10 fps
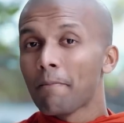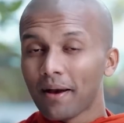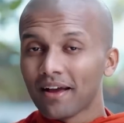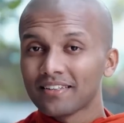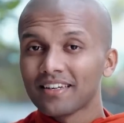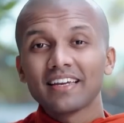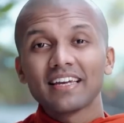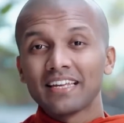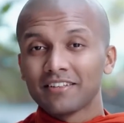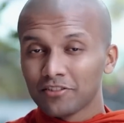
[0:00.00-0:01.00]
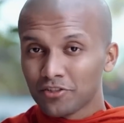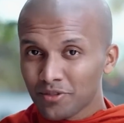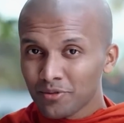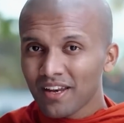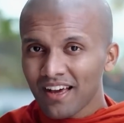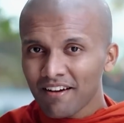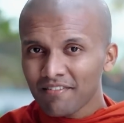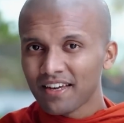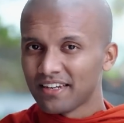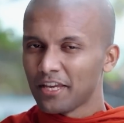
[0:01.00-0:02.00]
But in true
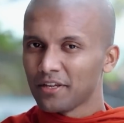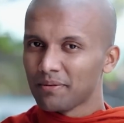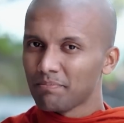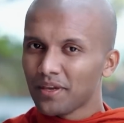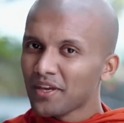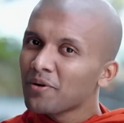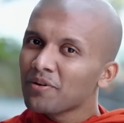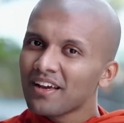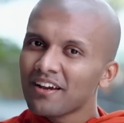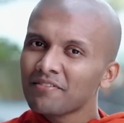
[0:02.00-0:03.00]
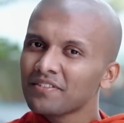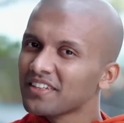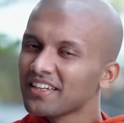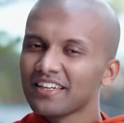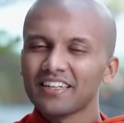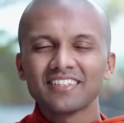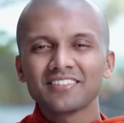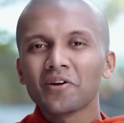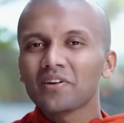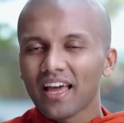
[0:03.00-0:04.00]
love and in pure love,
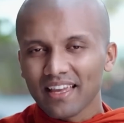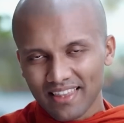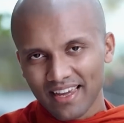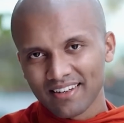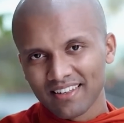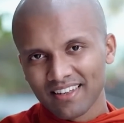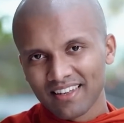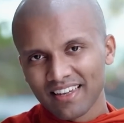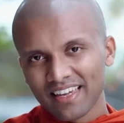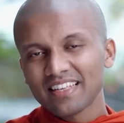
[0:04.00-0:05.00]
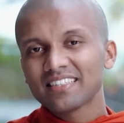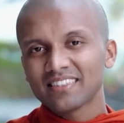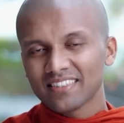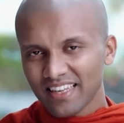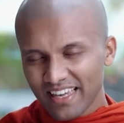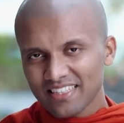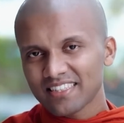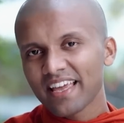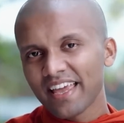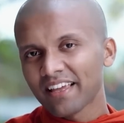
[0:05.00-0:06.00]
it's not like that. He's
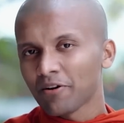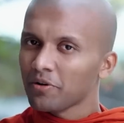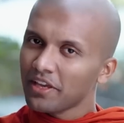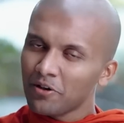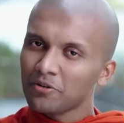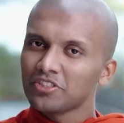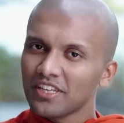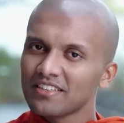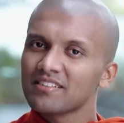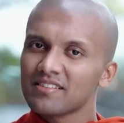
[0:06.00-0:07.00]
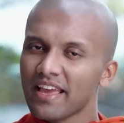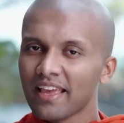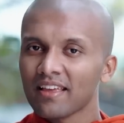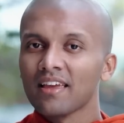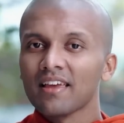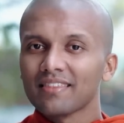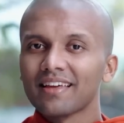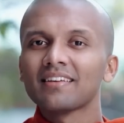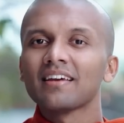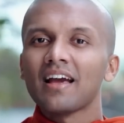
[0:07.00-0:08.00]
saying, or he or she is saying,
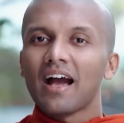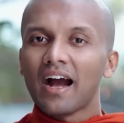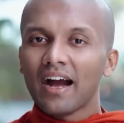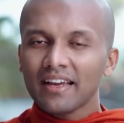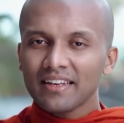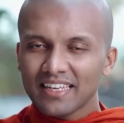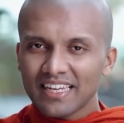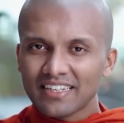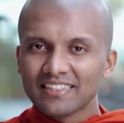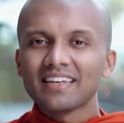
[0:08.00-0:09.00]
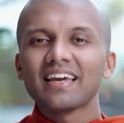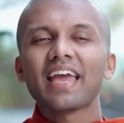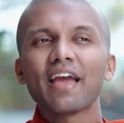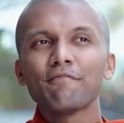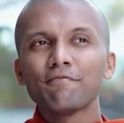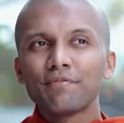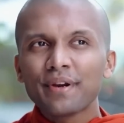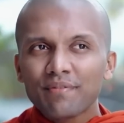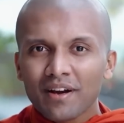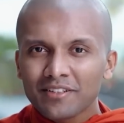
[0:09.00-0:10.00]
that I need
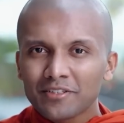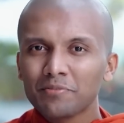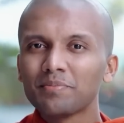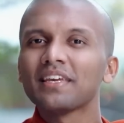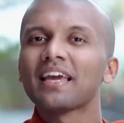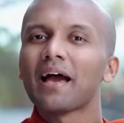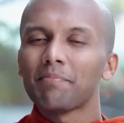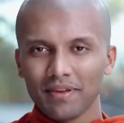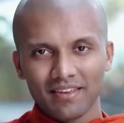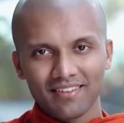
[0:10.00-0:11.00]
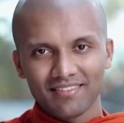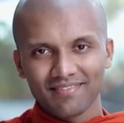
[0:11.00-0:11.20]
everyone to be happy.